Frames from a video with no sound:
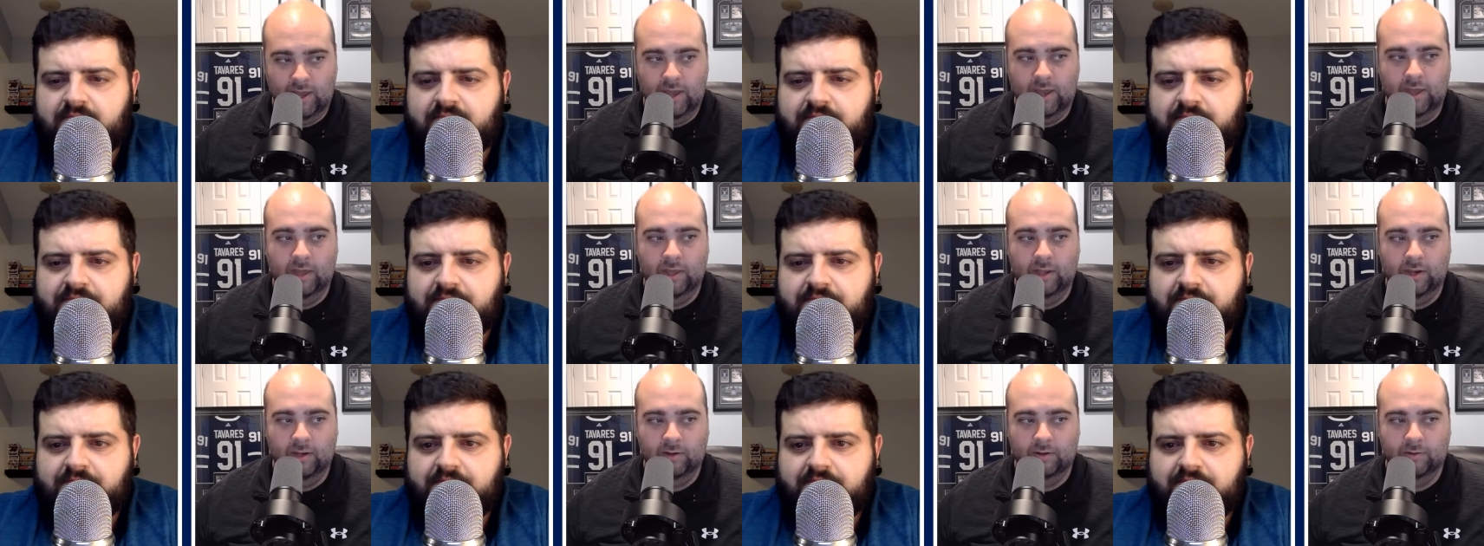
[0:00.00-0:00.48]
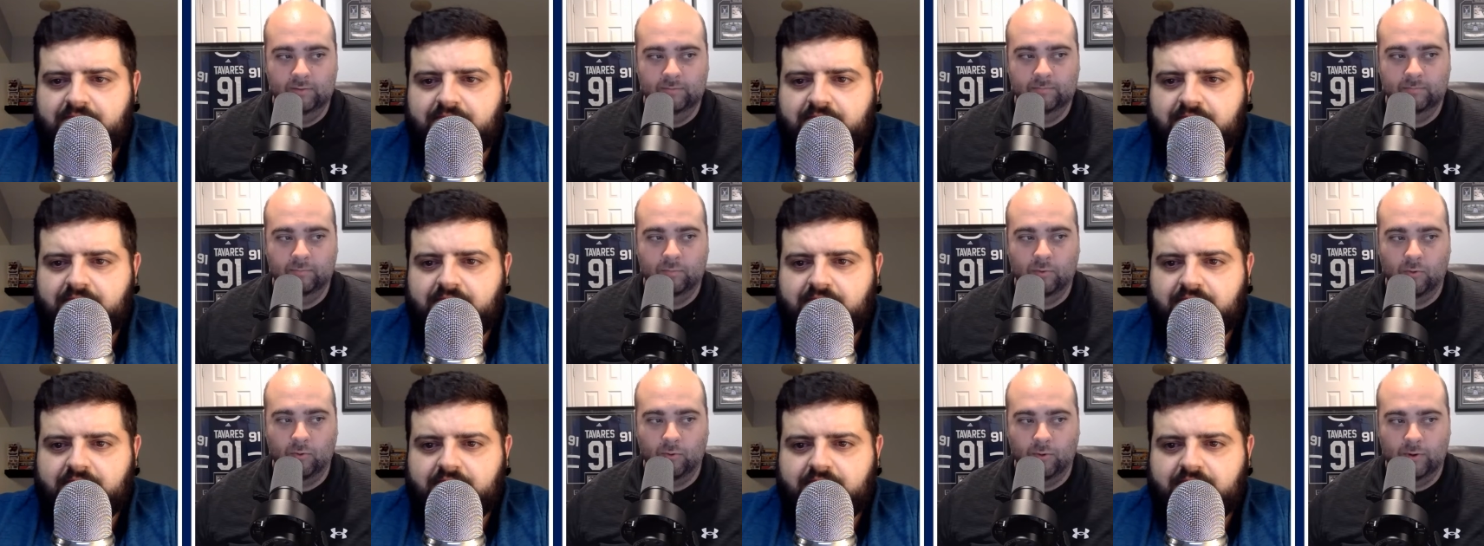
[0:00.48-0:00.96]

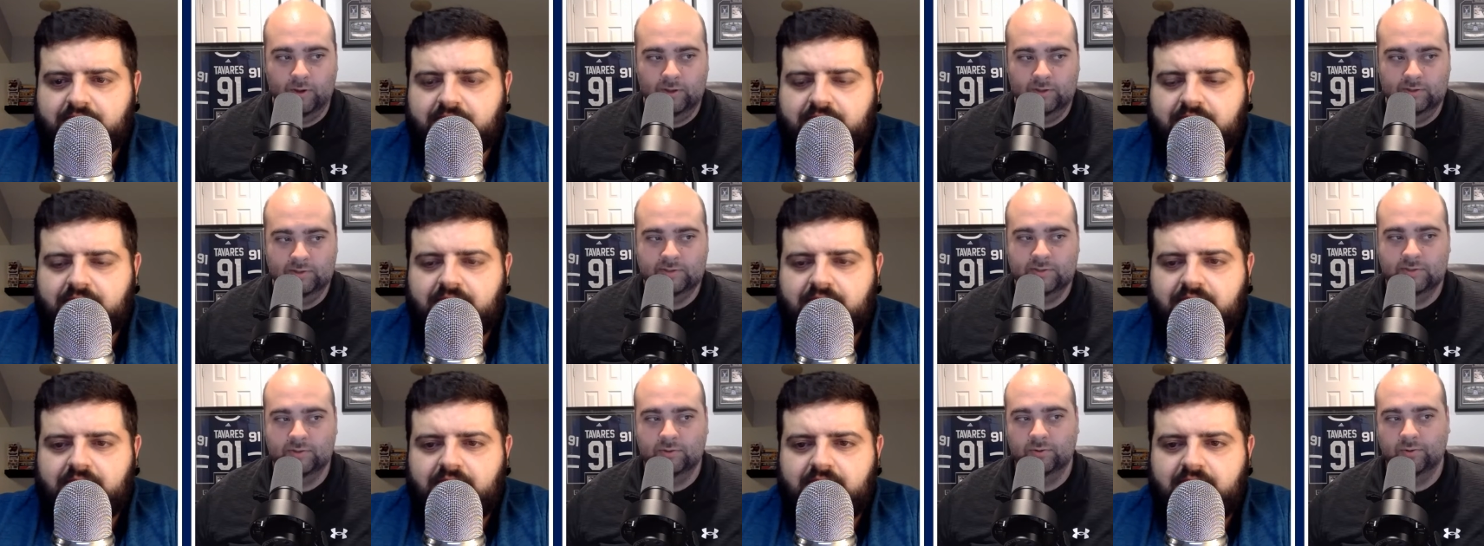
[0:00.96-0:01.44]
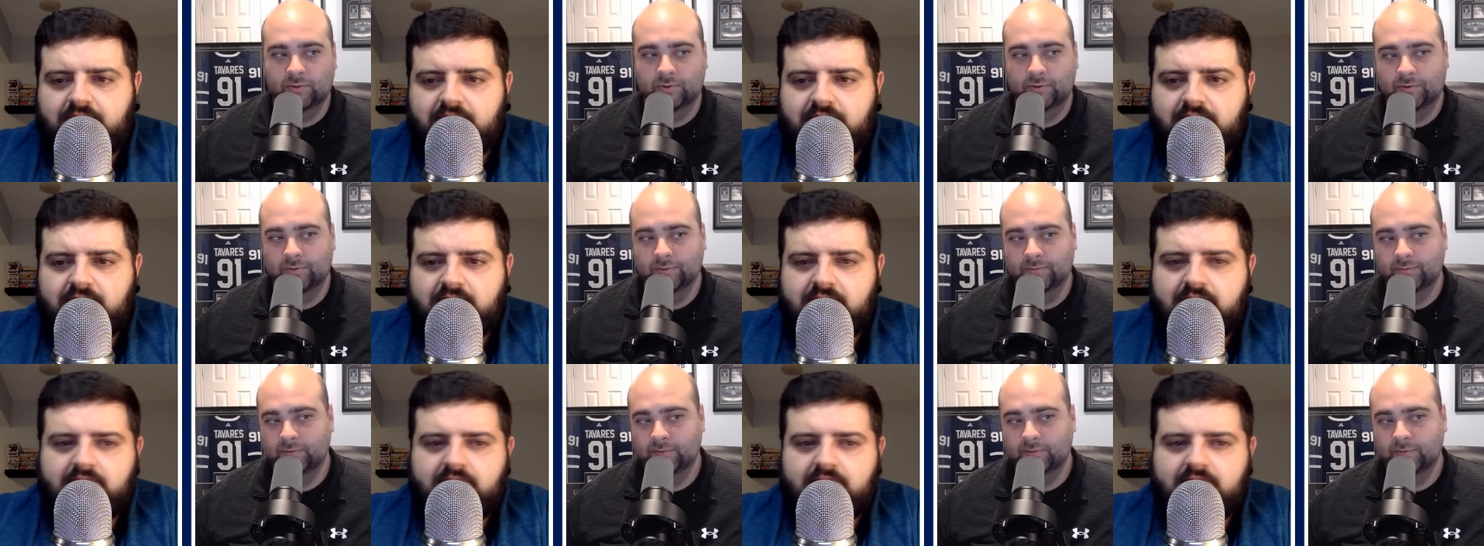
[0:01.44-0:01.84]
Speaker 1: in points or